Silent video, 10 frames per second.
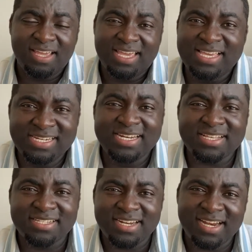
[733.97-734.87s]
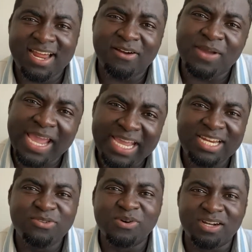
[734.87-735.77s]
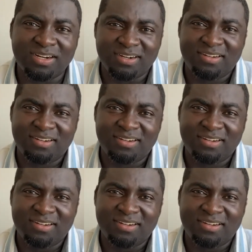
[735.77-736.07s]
he doesn't allow anyone